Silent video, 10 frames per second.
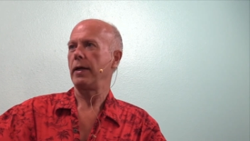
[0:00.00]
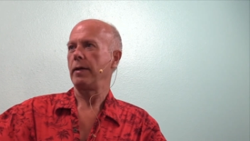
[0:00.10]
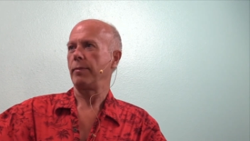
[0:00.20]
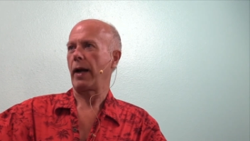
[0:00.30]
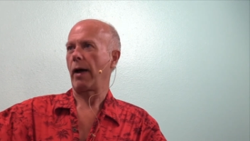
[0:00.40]

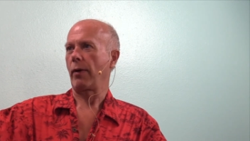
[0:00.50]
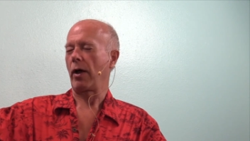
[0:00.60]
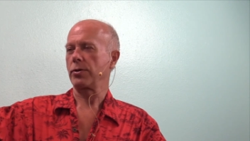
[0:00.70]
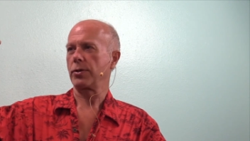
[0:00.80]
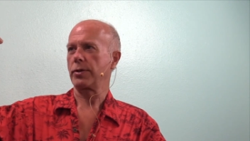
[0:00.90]
But I will
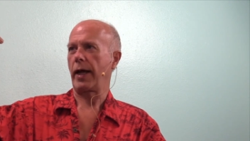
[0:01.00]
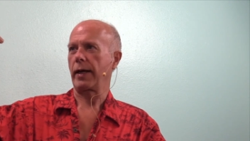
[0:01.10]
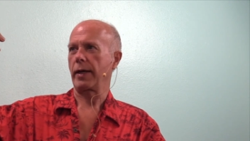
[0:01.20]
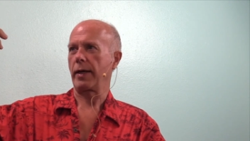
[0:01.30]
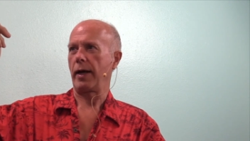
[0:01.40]
also take
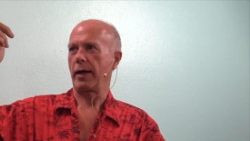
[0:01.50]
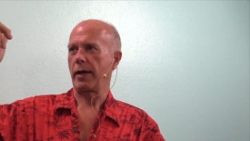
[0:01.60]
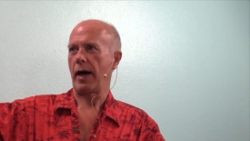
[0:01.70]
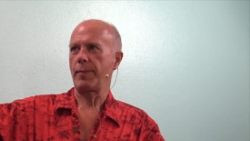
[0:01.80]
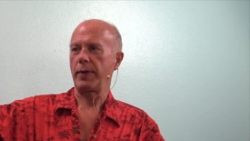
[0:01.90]
a, a
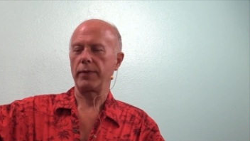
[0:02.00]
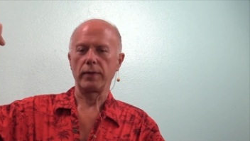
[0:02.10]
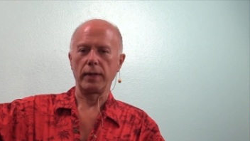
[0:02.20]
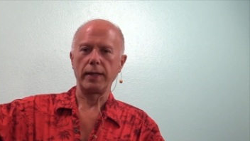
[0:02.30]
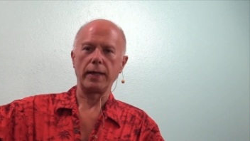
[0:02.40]
copy of the
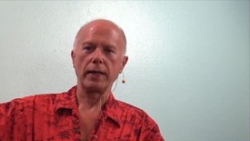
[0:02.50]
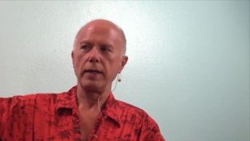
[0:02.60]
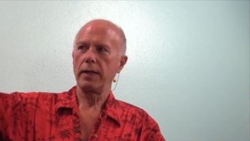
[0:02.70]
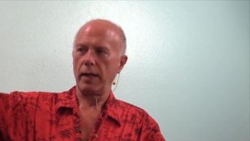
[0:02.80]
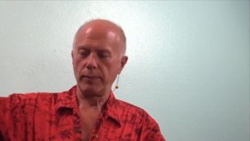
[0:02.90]
link
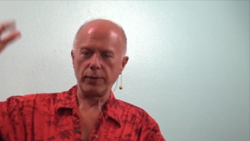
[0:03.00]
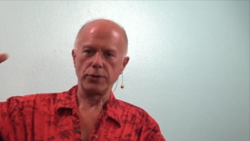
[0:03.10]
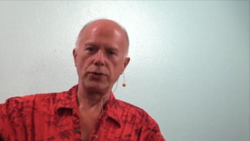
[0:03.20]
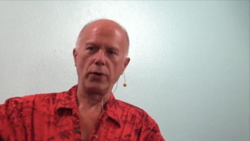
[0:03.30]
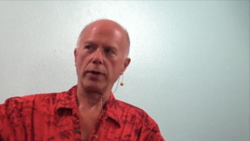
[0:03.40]
and put a
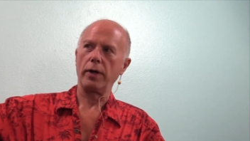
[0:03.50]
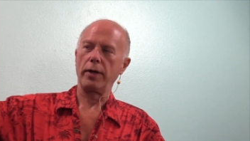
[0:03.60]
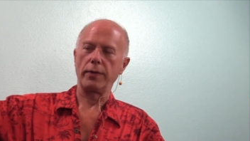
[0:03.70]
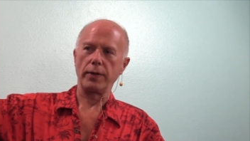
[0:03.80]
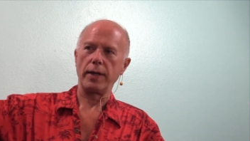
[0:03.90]
shortcut
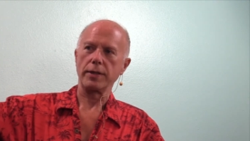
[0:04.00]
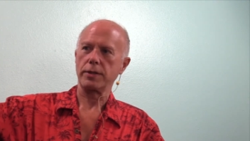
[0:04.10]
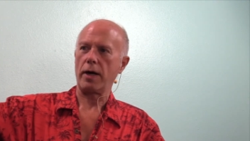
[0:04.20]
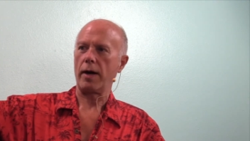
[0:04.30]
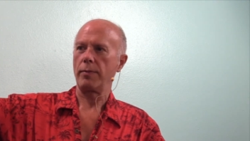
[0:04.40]
on the
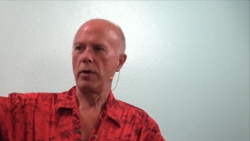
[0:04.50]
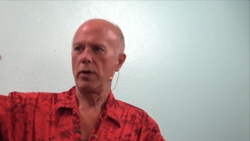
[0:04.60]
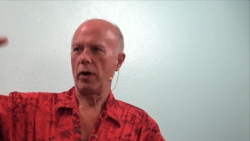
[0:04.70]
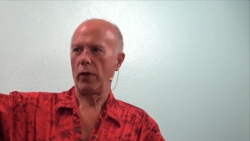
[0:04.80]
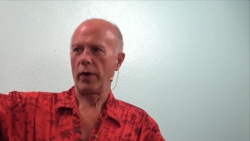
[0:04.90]
desktop
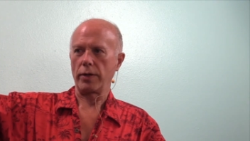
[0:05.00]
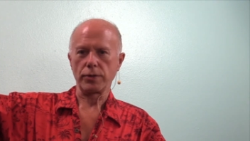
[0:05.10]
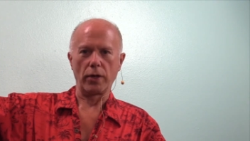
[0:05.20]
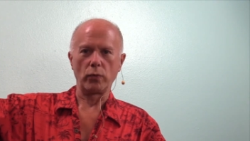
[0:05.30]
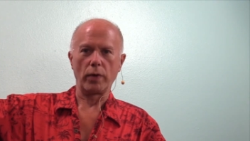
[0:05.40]
or else
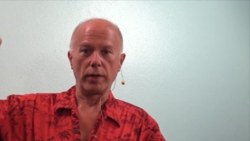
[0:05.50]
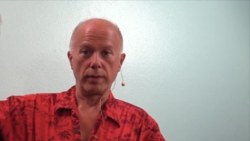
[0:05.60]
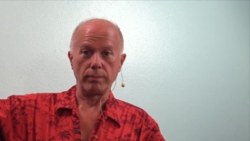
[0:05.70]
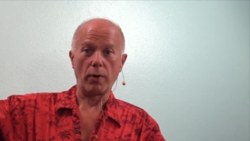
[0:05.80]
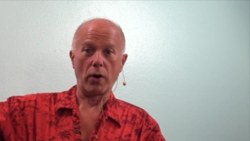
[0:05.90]
on one of the
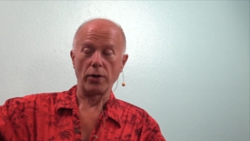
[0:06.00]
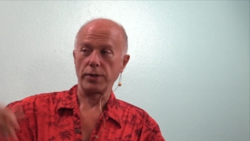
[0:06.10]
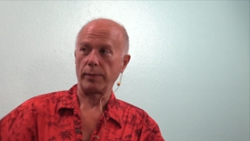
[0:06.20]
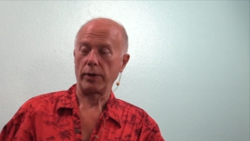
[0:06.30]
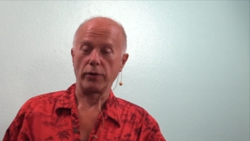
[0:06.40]
bars
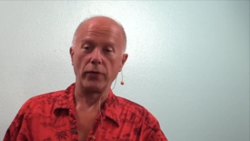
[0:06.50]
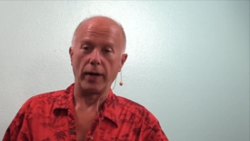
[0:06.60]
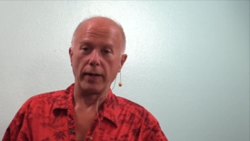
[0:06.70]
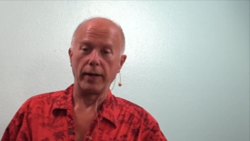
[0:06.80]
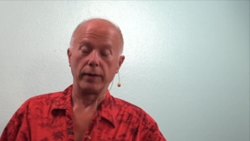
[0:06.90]
I'm going to
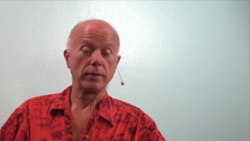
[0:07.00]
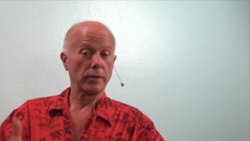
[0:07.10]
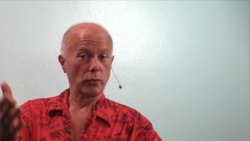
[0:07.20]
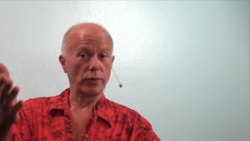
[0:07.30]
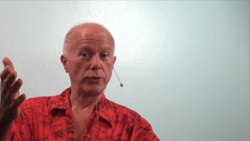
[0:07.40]
create later.
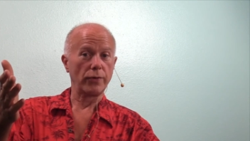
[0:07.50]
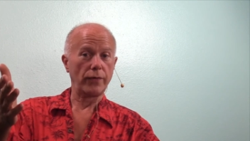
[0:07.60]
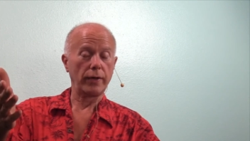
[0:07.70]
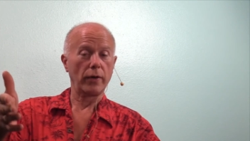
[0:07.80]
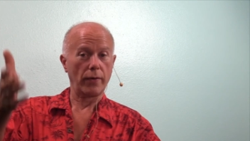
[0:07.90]
We'll do a
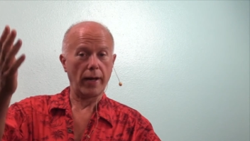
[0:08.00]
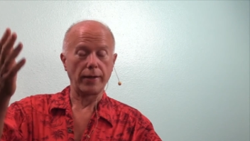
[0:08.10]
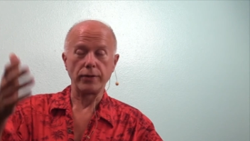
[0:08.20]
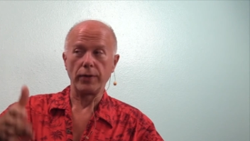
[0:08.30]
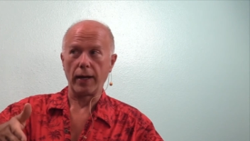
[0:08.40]
video on how to
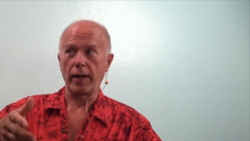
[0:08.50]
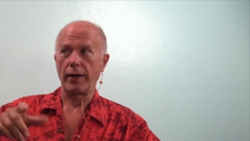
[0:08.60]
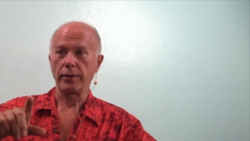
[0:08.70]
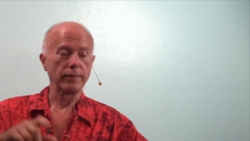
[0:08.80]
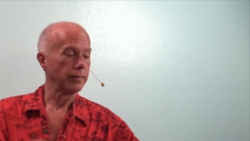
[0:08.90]
do that later.